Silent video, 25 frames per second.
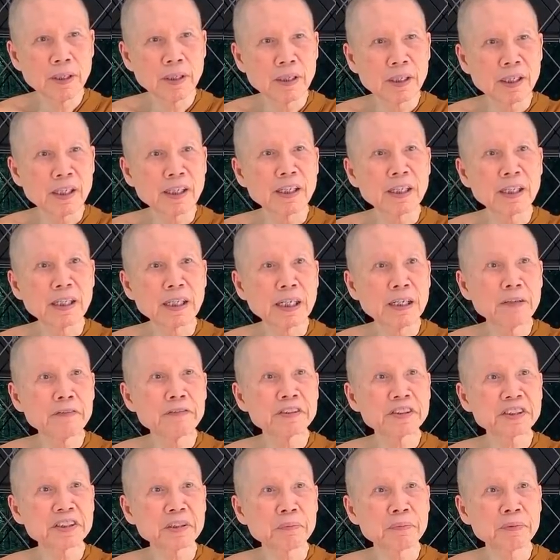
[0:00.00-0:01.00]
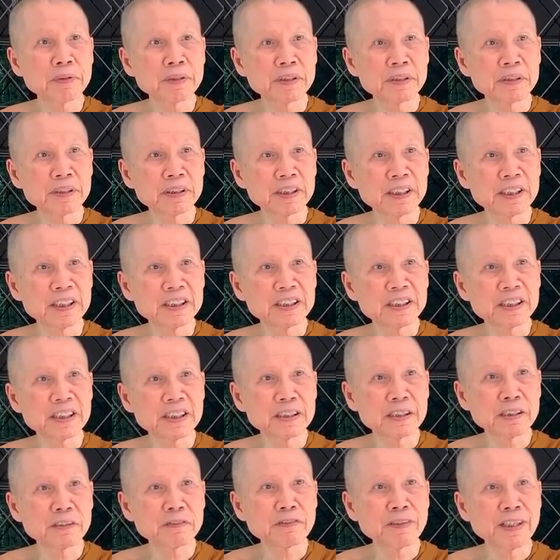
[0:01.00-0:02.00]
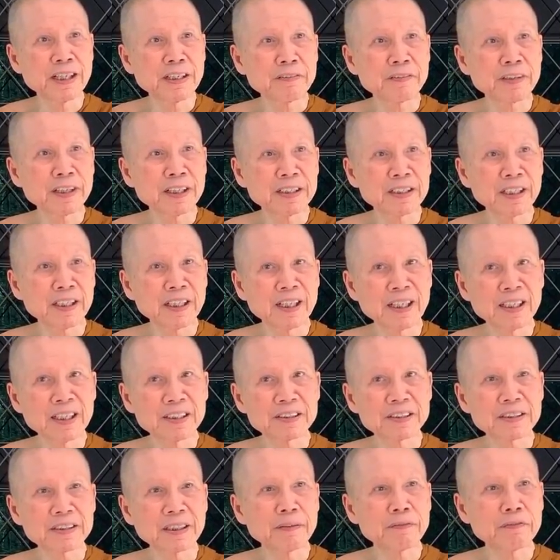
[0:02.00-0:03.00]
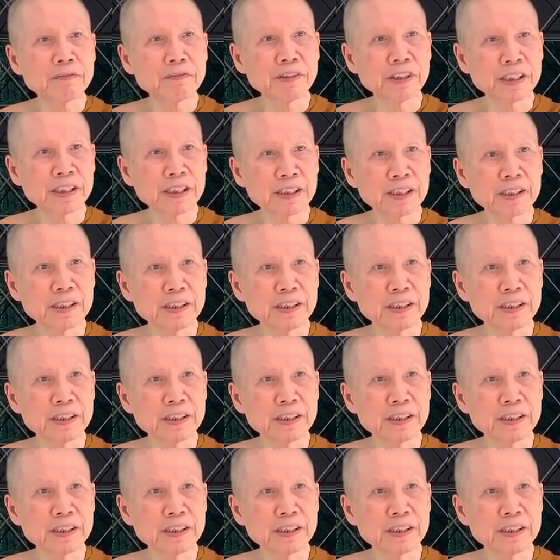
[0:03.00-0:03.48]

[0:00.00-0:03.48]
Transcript: Yeah, life is a burden. He sees the 5 khanda as suffering.